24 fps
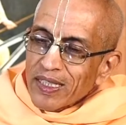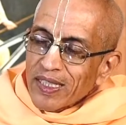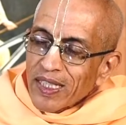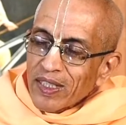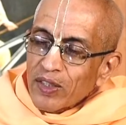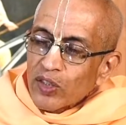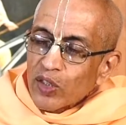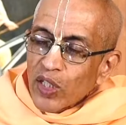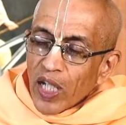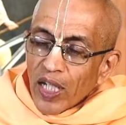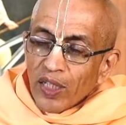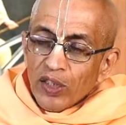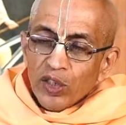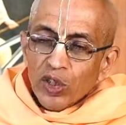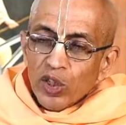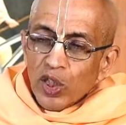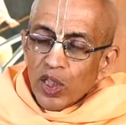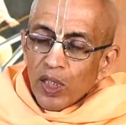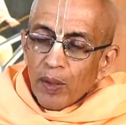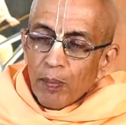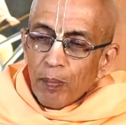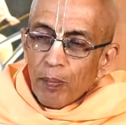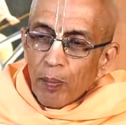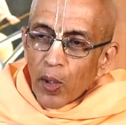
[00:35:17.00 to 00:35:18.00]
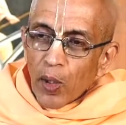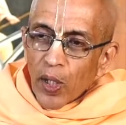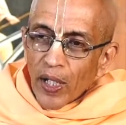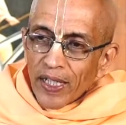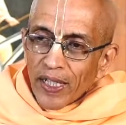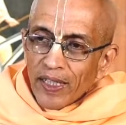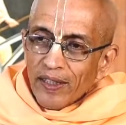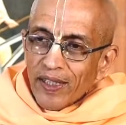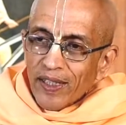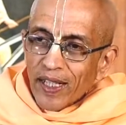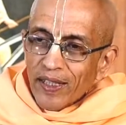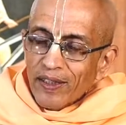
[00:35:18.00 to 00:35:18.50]
it's a junction
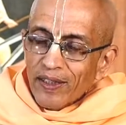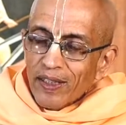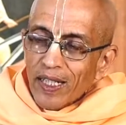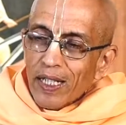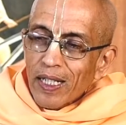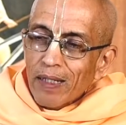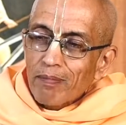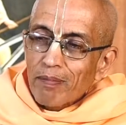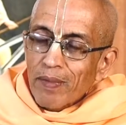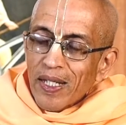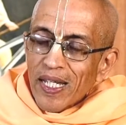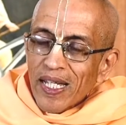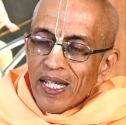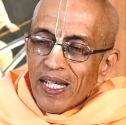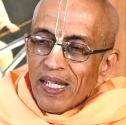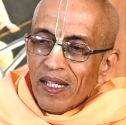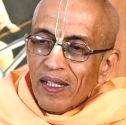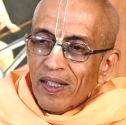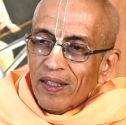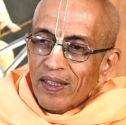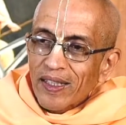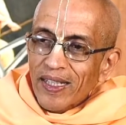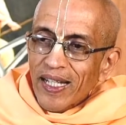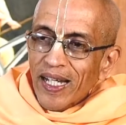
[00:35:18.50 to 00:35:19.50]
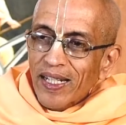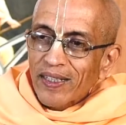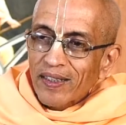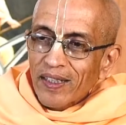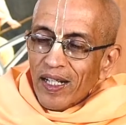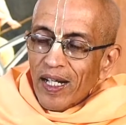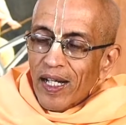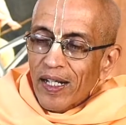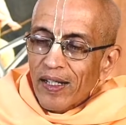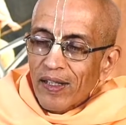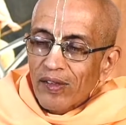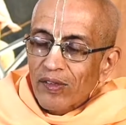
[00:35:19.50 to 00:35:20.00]
point that they may
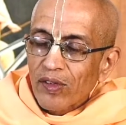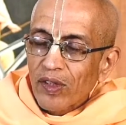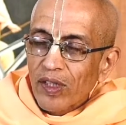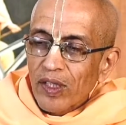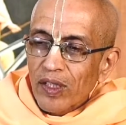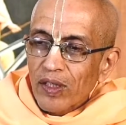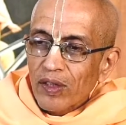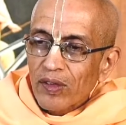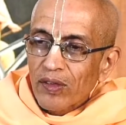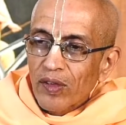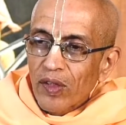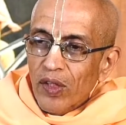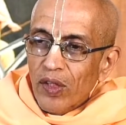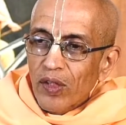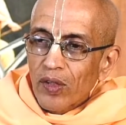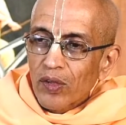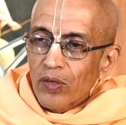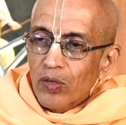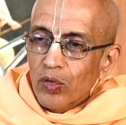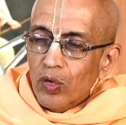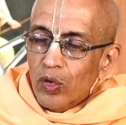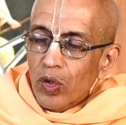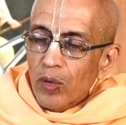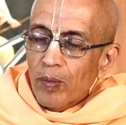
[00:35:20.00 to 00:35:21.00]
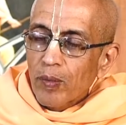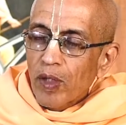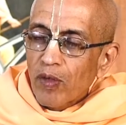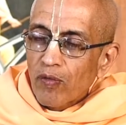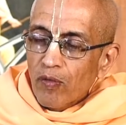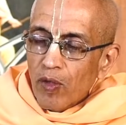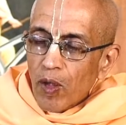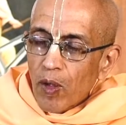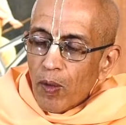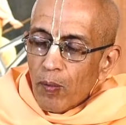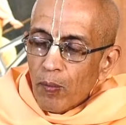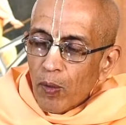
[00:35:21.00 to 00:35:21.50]
get another
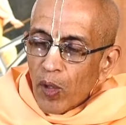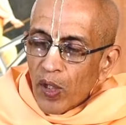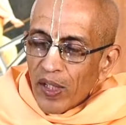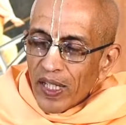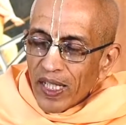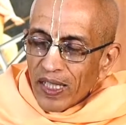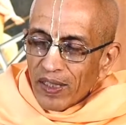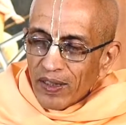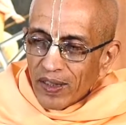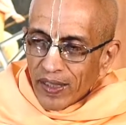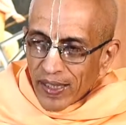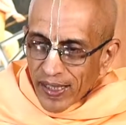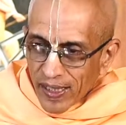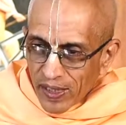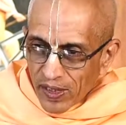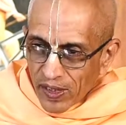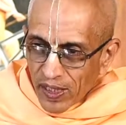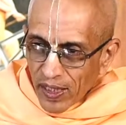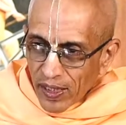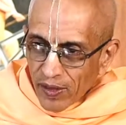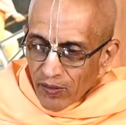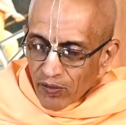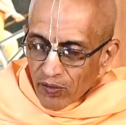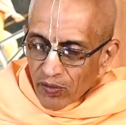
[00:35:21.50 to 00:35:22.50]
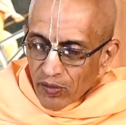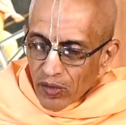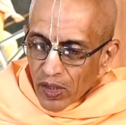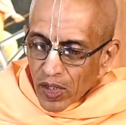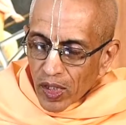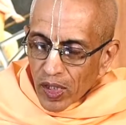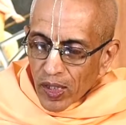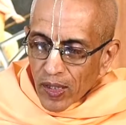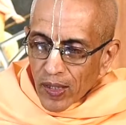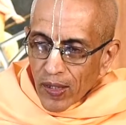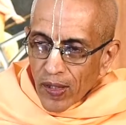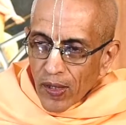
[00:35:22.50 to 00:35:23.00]
human form of body in the next life
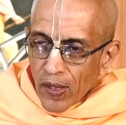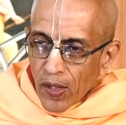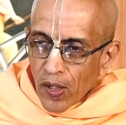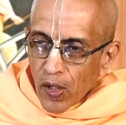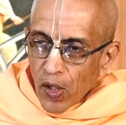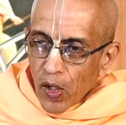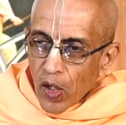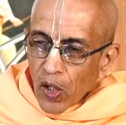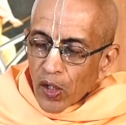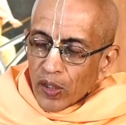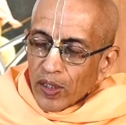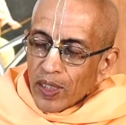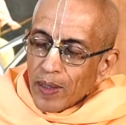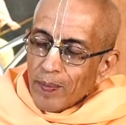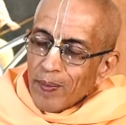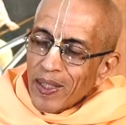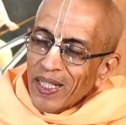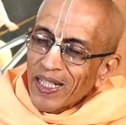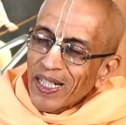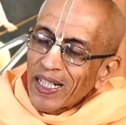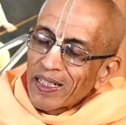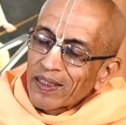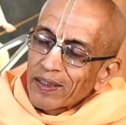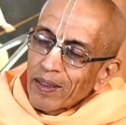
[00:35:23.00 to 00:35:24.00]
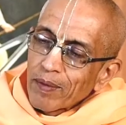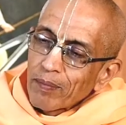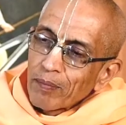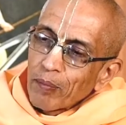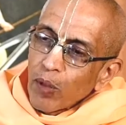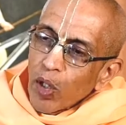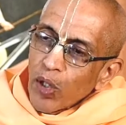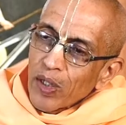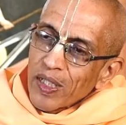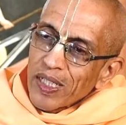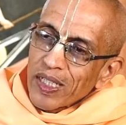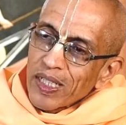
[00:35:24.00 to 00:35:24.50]
or they may get
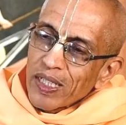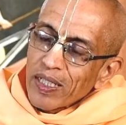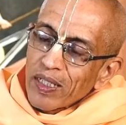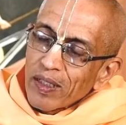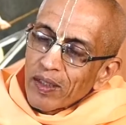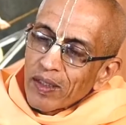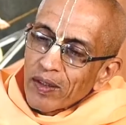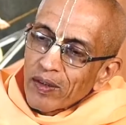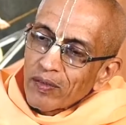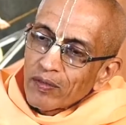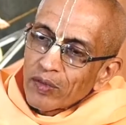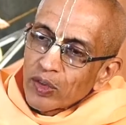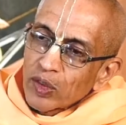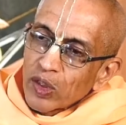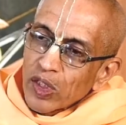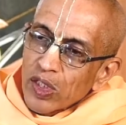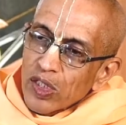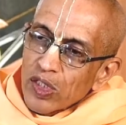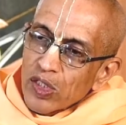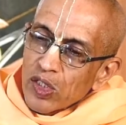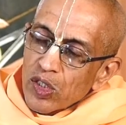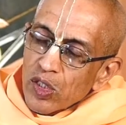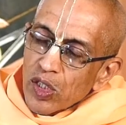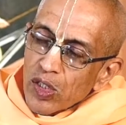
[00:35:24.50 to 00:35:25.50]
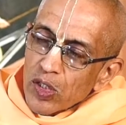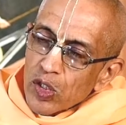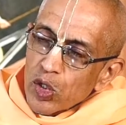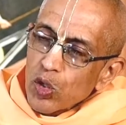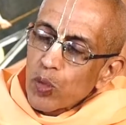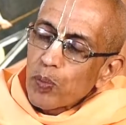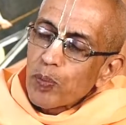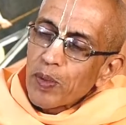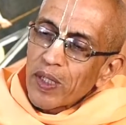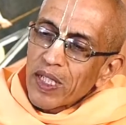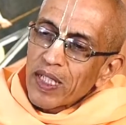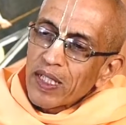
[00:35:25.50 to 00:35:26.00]
a body which
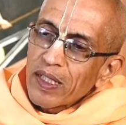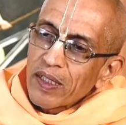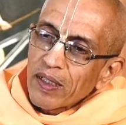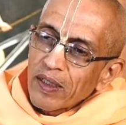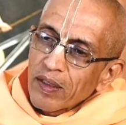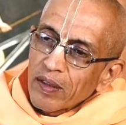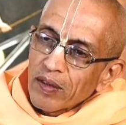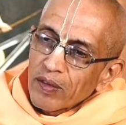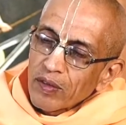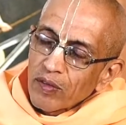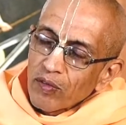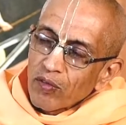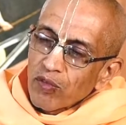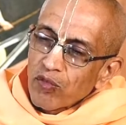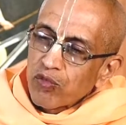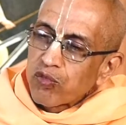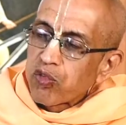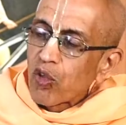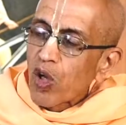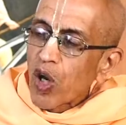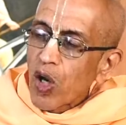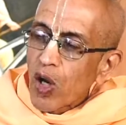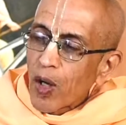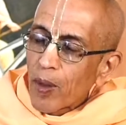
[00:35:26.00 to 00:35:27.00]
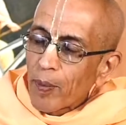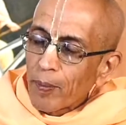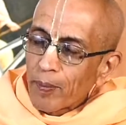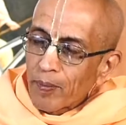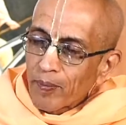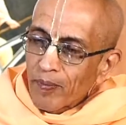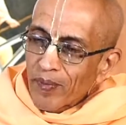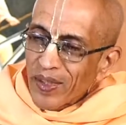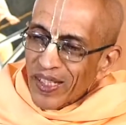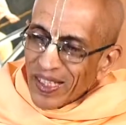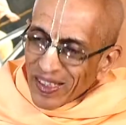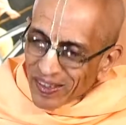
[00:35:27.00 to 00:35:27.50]
is a superior
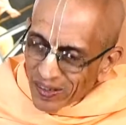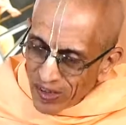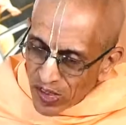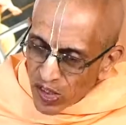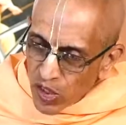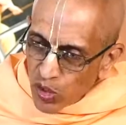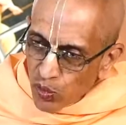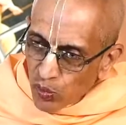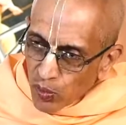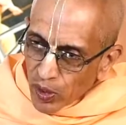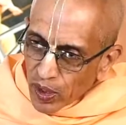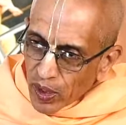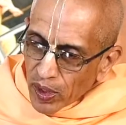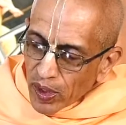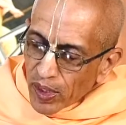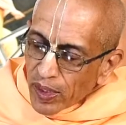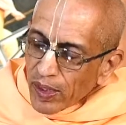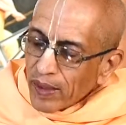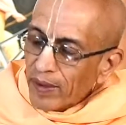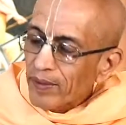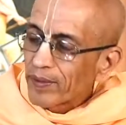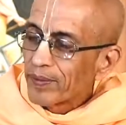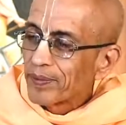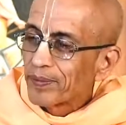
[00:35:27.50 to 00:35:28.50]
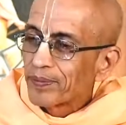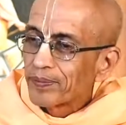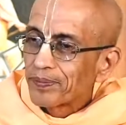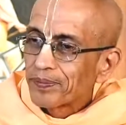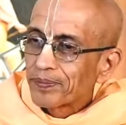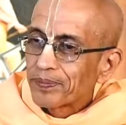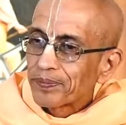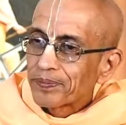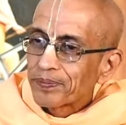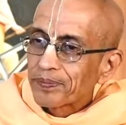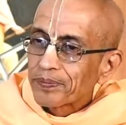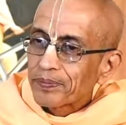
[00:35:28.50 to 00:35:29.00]
form in this world
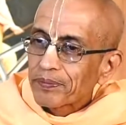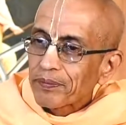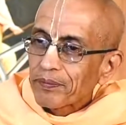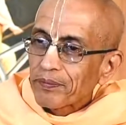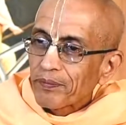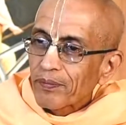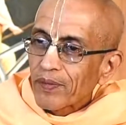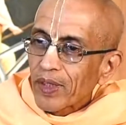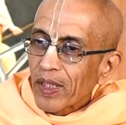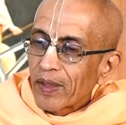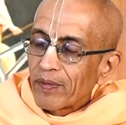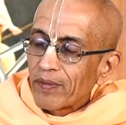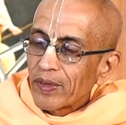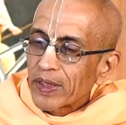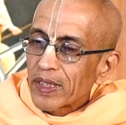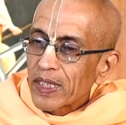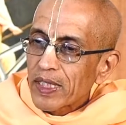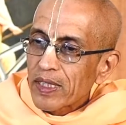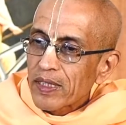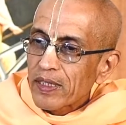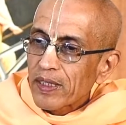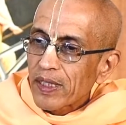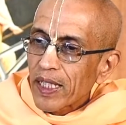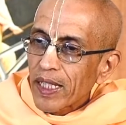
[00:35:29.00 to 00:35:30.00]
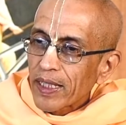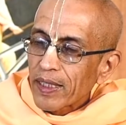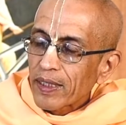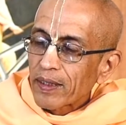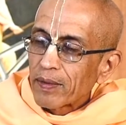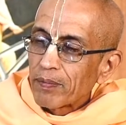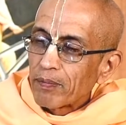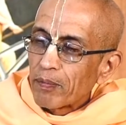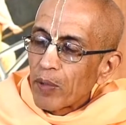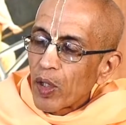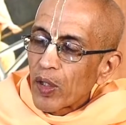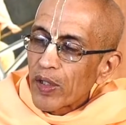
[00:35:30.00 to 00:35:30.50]
which is
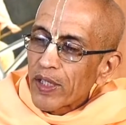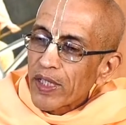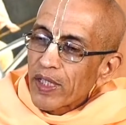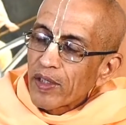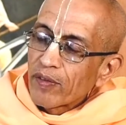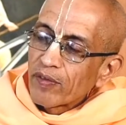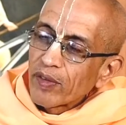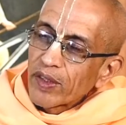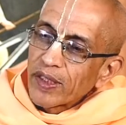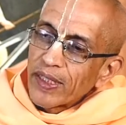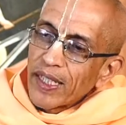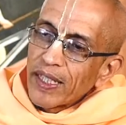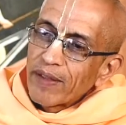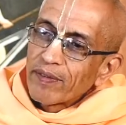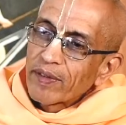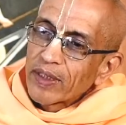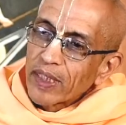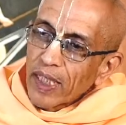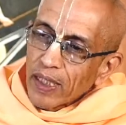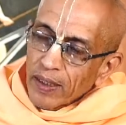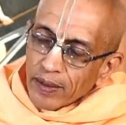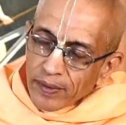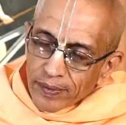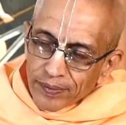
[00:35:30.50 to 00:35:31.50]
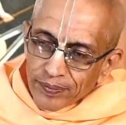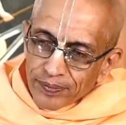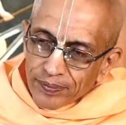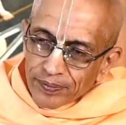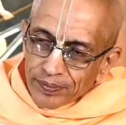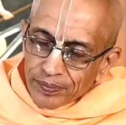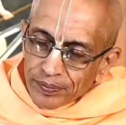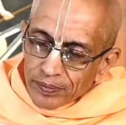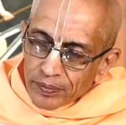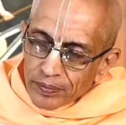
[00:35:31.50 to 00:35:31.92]
like a body of a devata